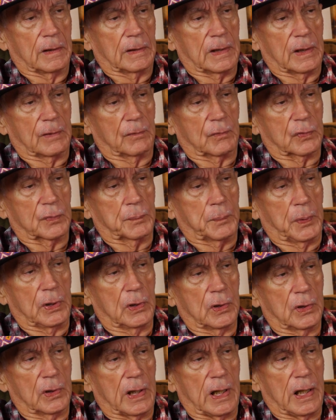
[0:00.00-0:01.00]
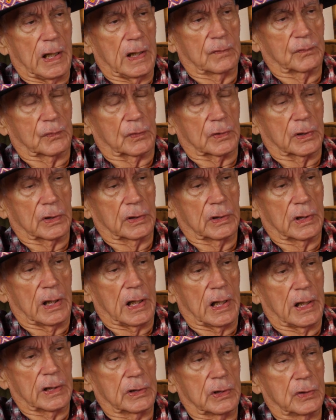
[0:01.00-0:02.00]
that was pure African.
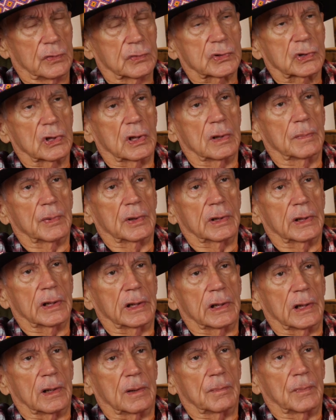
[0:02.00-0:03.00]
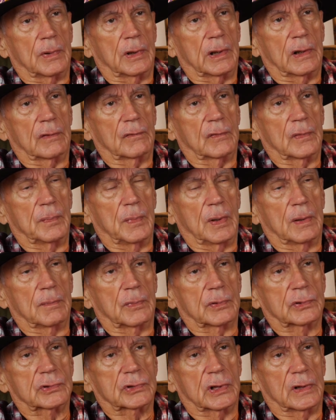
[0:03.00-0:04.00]
I knew some of them. I
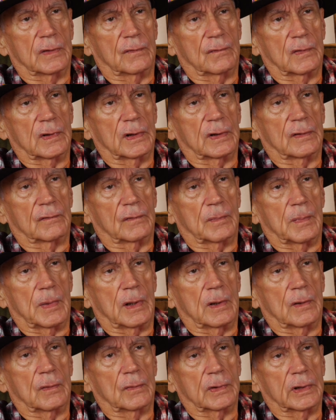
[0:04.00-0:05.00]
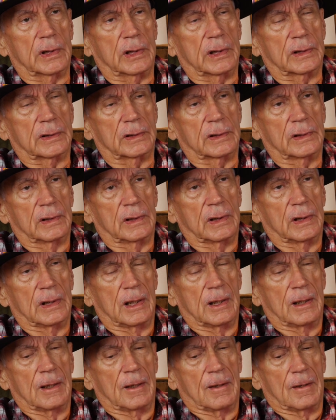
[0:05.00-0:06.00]
remember several of them all together.
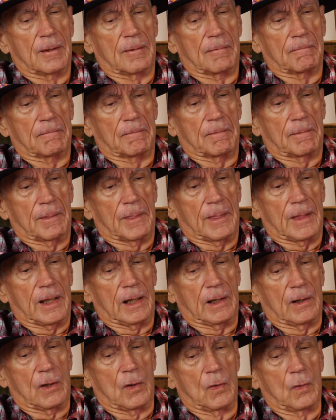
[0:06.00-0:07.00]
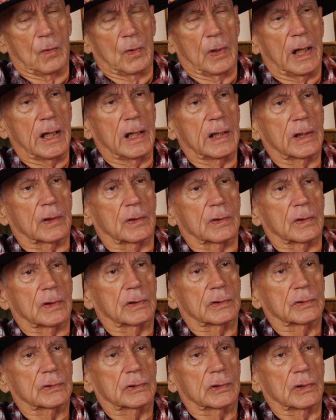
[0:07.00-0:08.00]
Old
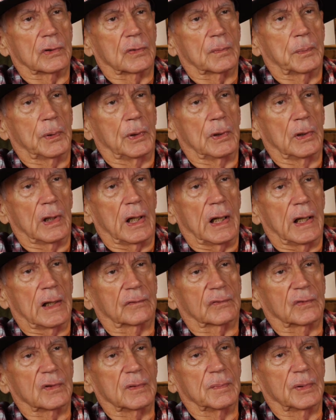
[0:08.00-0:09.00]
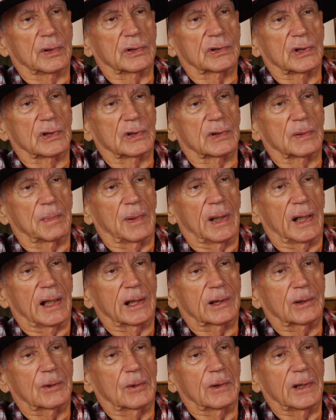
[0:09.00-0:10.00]
Hager, she was pure African, but she's a
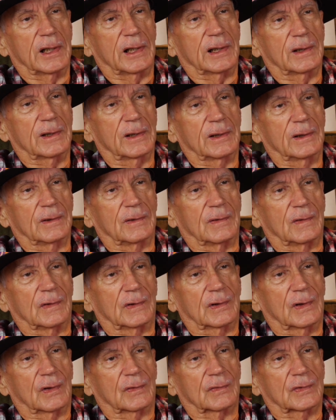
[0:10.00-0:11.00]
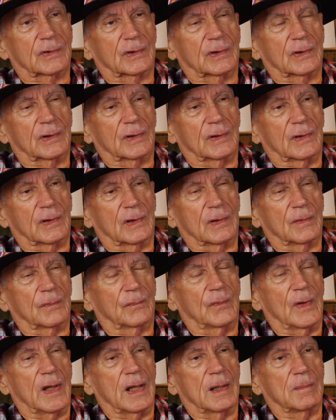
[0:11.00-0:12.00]
Black Creek too, because her
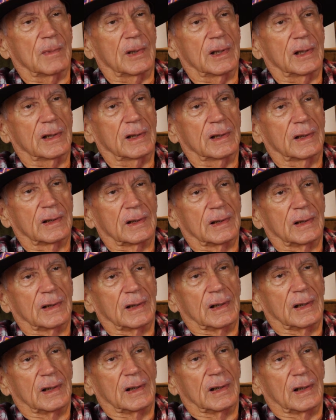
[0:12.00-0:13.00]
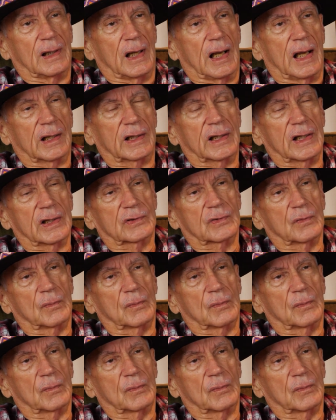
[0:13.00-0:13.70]
family, I guess it